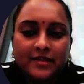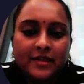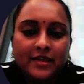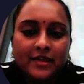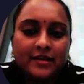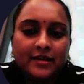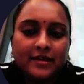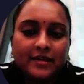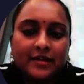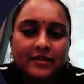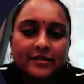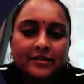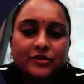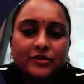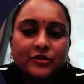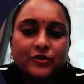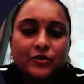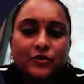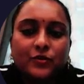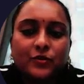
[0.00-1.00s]
There
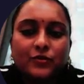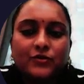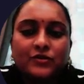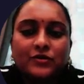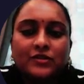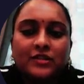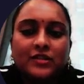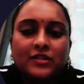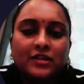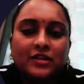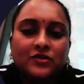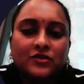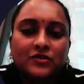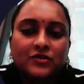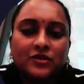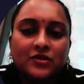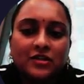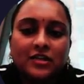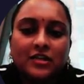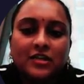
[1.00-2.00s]
is no
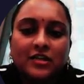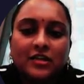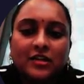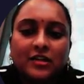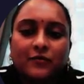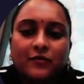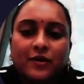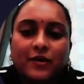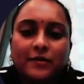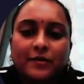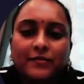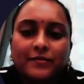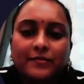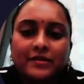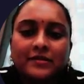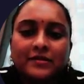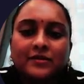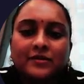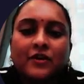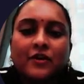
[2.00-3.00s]
statutory
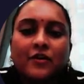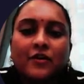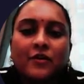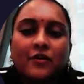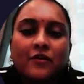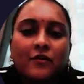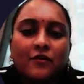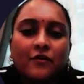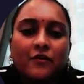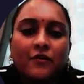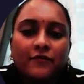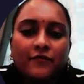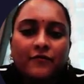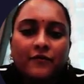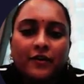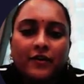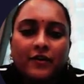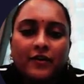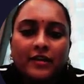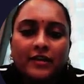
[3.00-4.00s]
requirements
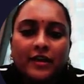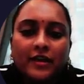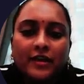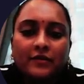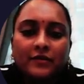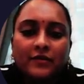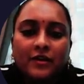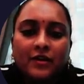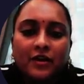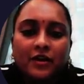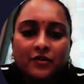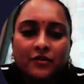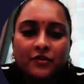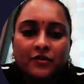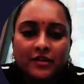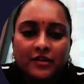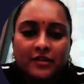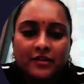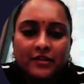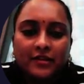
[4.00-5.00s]
for an annual
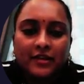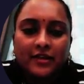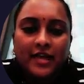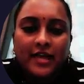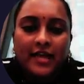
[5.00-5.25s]
audit,